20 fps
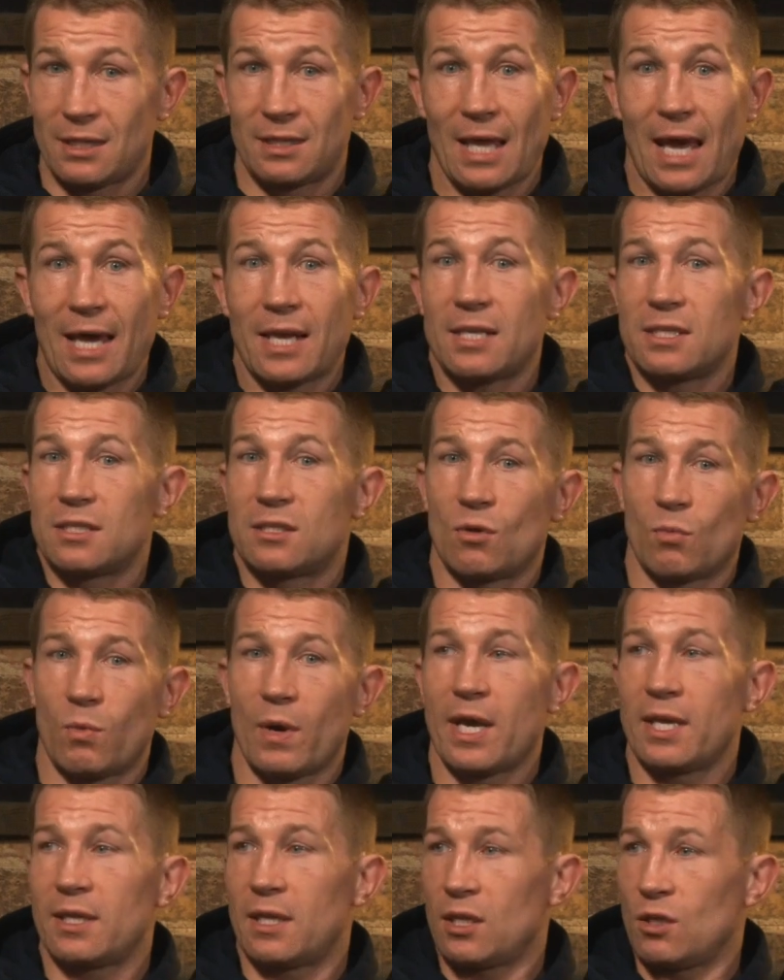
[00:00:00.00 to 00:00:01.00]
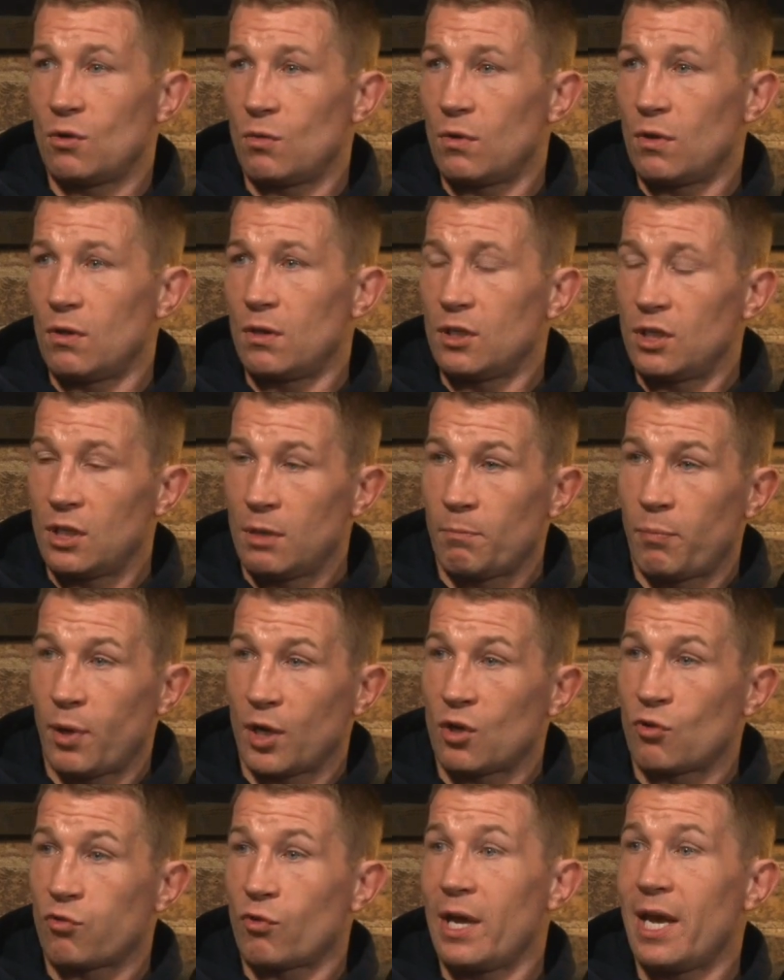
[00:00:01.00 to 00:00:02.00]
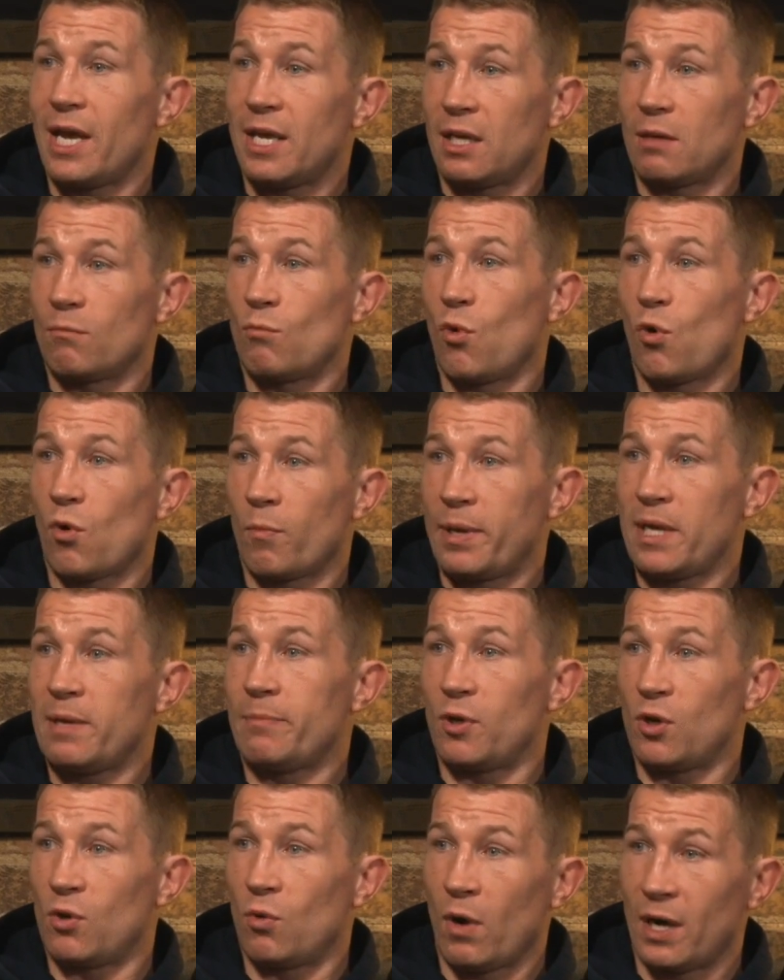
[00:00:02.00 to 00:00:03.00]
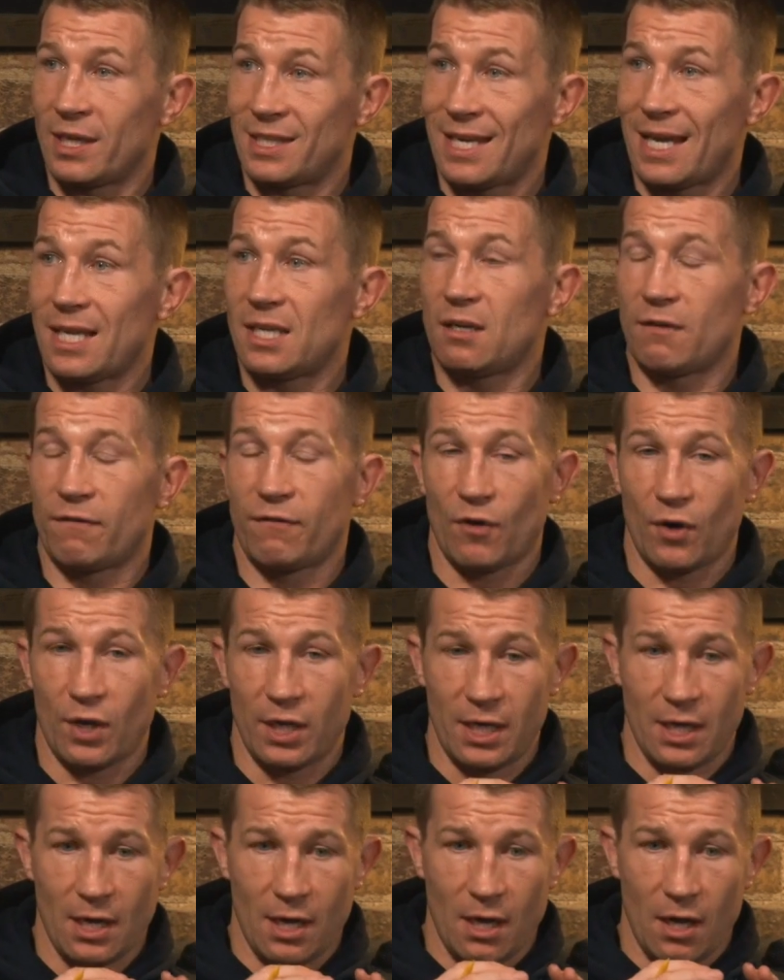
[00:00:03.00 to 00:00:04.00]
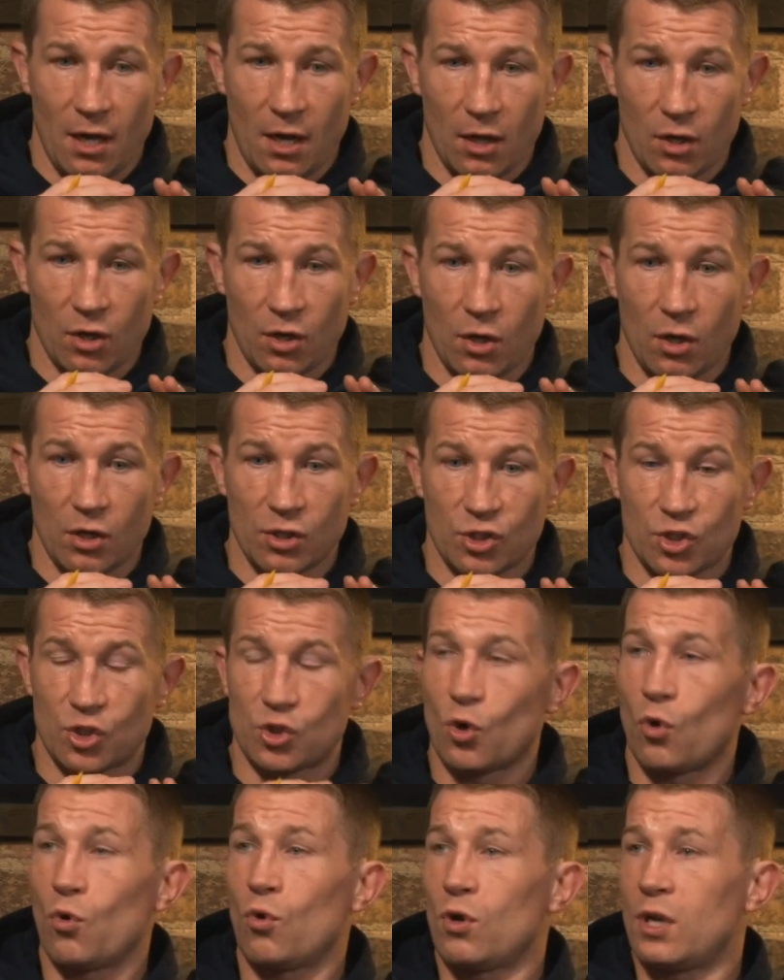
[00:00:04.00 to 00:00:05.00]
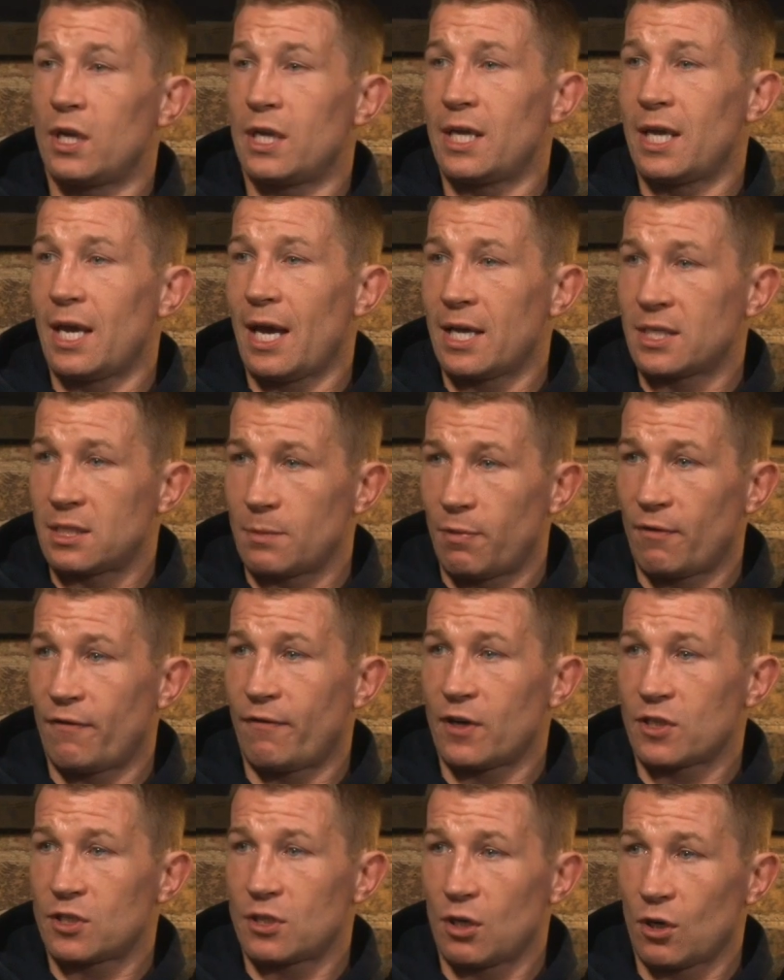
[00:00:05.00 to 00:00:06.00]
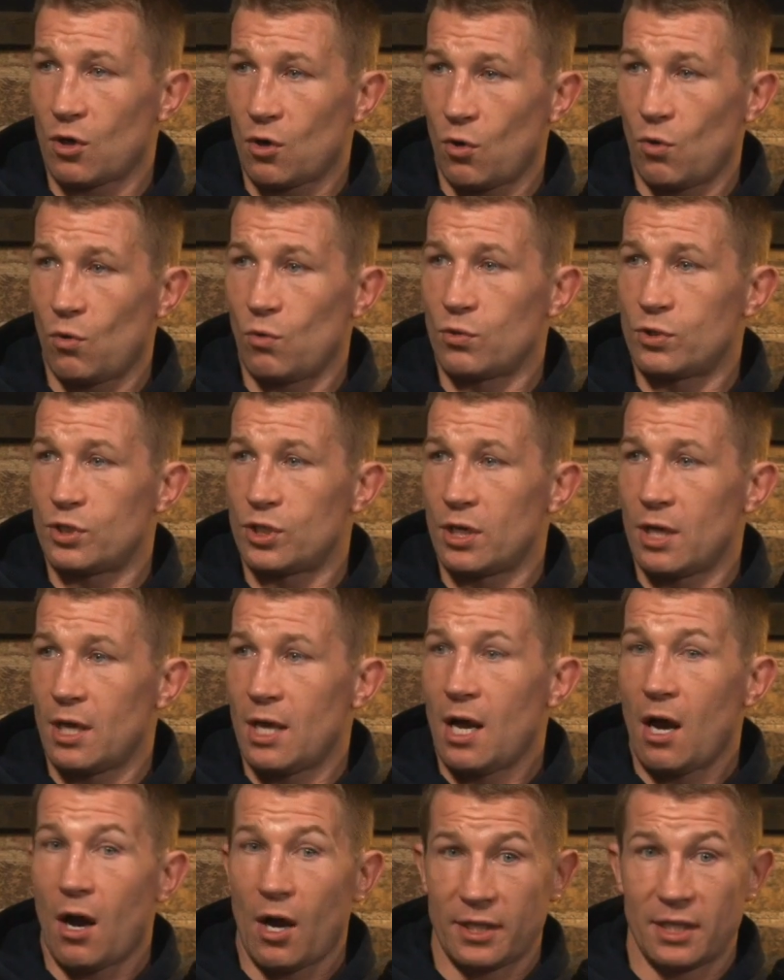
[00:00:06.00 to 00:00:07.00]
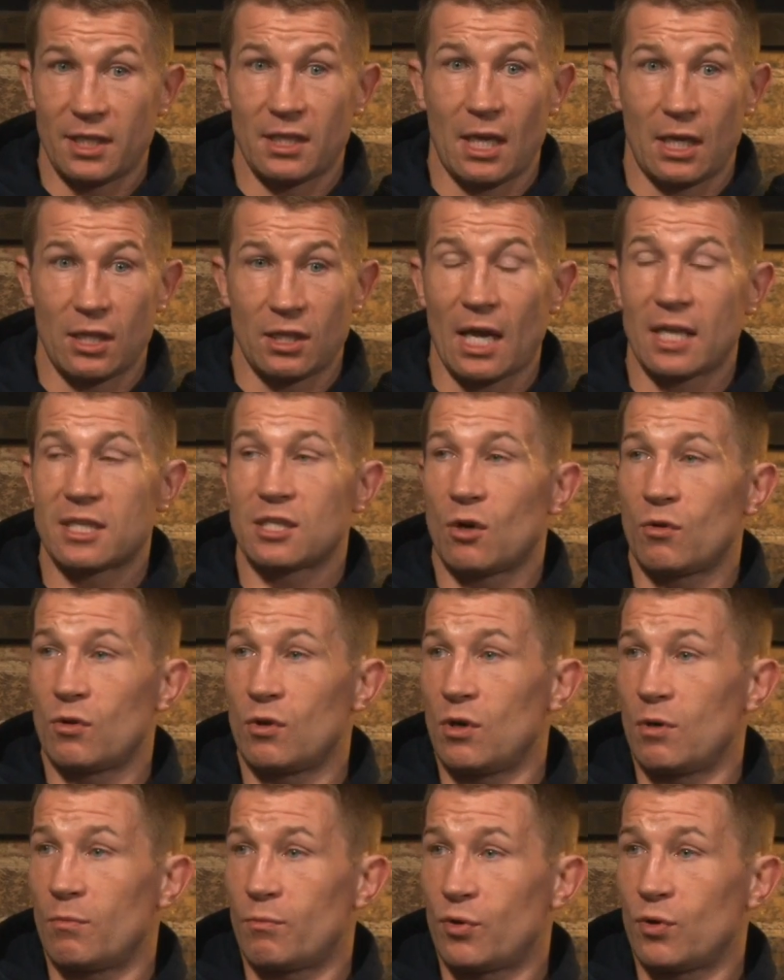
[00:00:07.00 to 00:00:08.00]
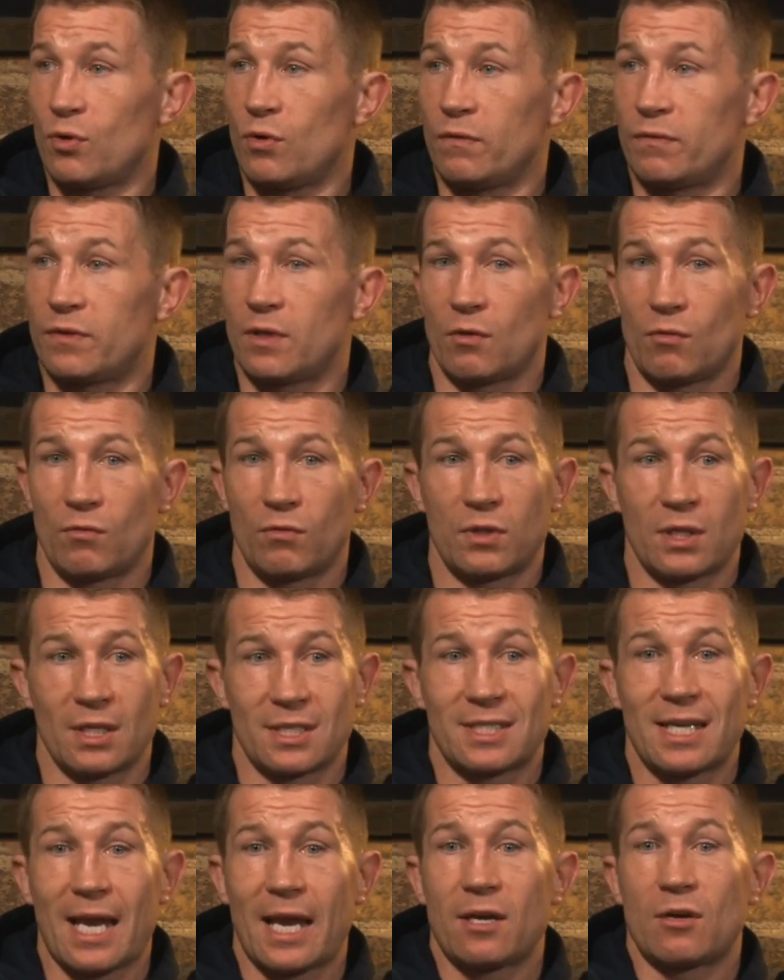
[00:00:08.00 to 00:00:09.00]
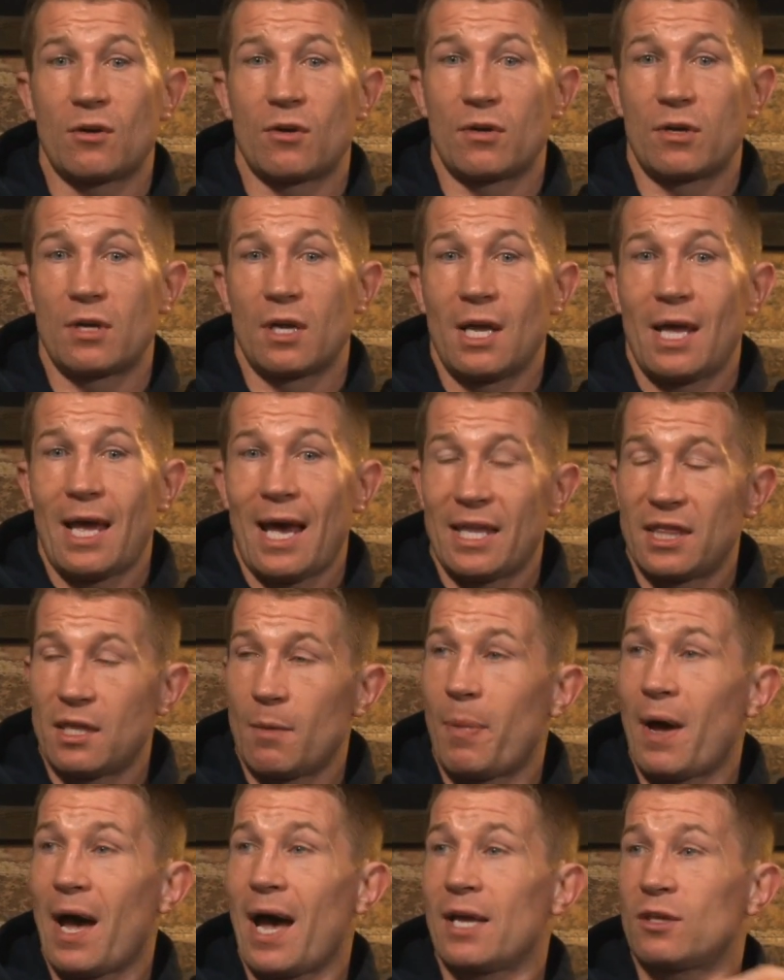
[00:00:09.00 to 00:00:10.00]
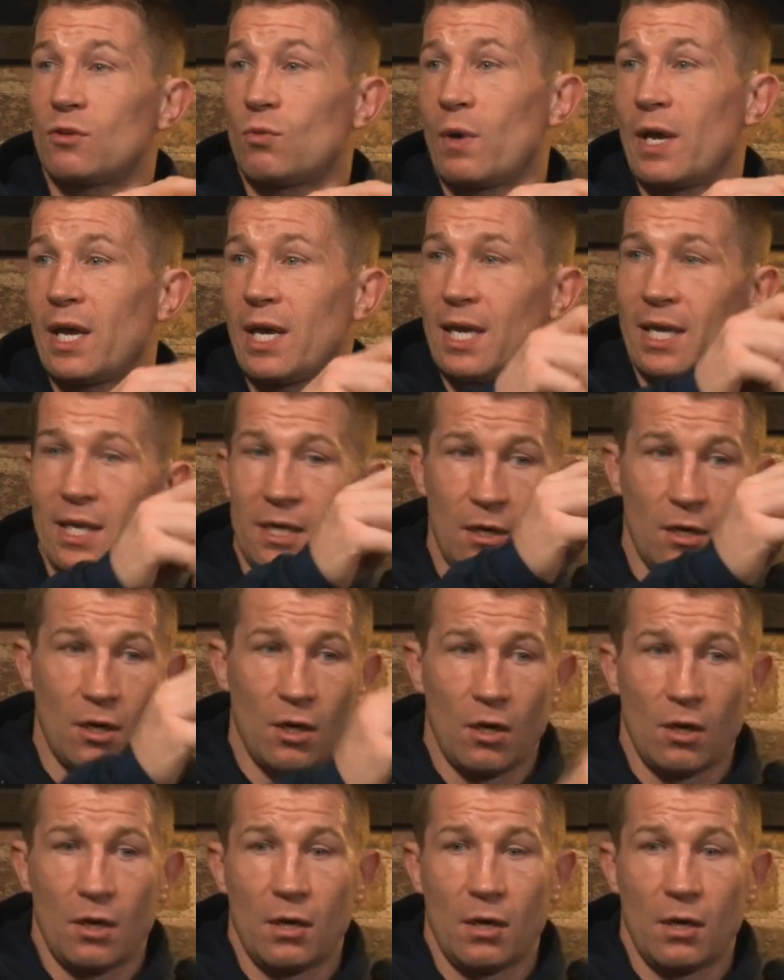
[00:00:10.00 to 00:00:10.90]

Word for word: that is the way that you will, by creating more people who identify solely as a professional coach, I think that that's how you'll improve the, the standard and the pathway in,